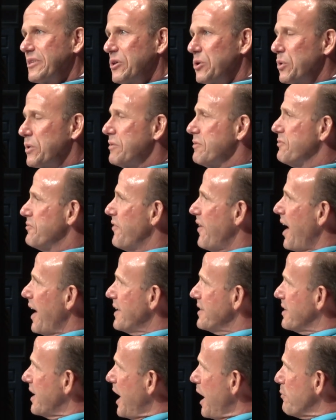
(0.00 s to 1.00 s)
who can
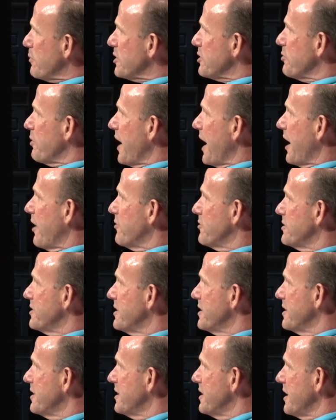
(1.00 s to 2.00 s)
find common ground
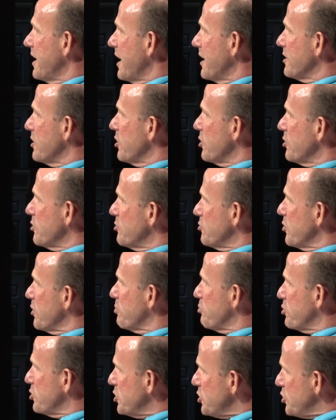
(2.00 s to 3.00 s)
and learn to
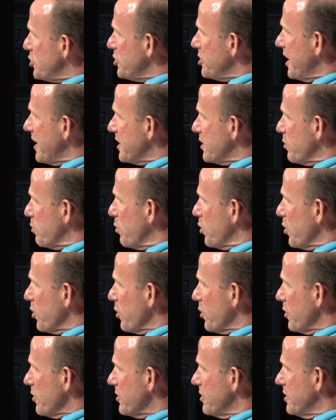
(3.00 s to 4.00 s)
appreciate the
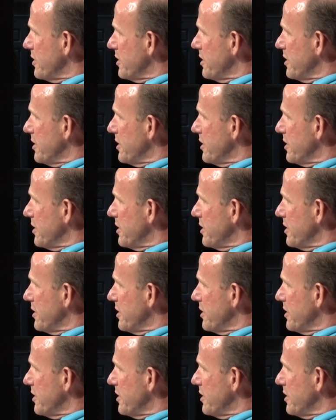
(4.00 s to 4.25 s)
world